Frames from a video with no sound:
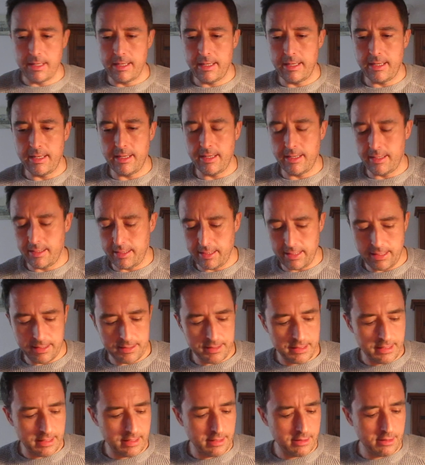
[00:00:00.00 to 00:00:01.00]
And
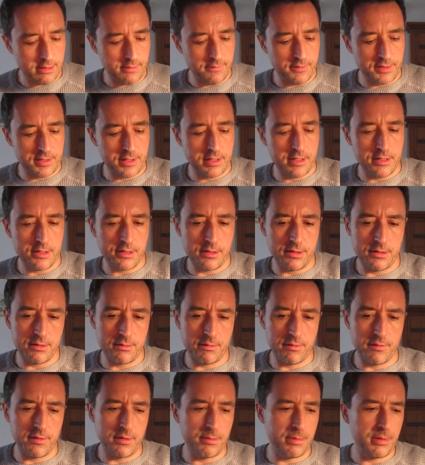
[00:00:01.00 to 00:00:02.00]
heart-to-heart conversations
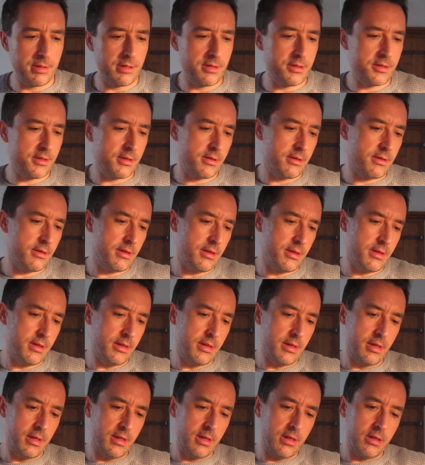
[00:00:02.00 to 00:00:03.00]
with your person.
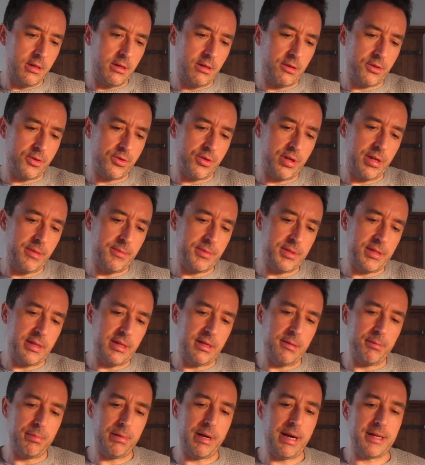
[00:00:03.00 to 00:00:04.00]
Your dreams
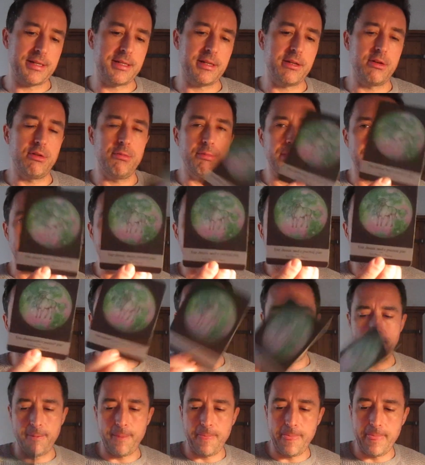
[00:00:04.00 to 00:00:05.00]
need a practical
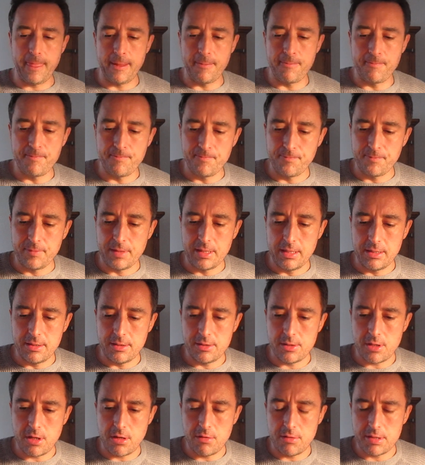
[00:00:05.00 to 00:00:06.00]
plan.
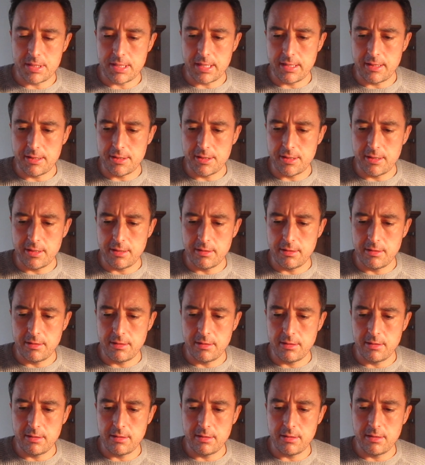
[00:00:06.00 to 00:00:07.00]
Taurus energy.
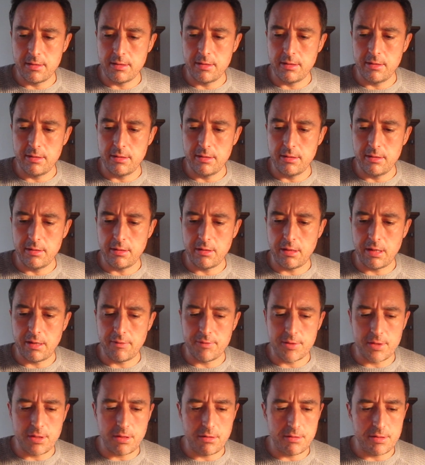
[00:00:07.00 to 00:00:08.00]
You could
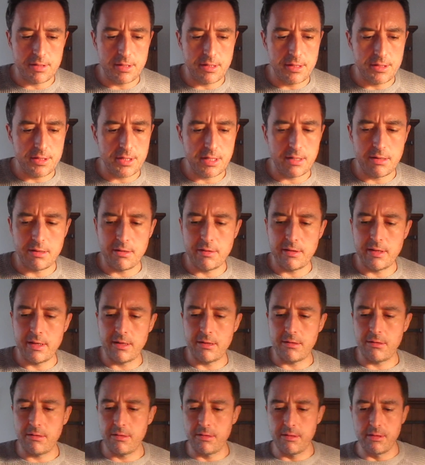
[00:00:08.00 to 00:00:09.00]
have Taurus in your chart, or they
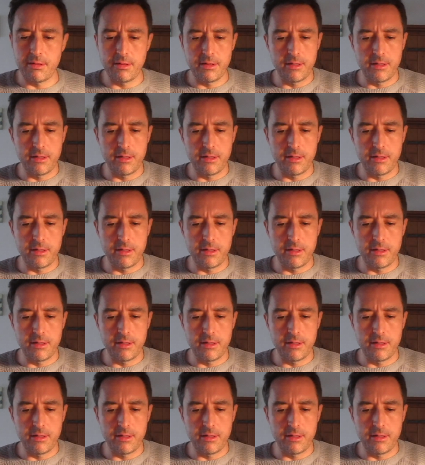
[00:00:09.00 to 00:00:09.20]
could.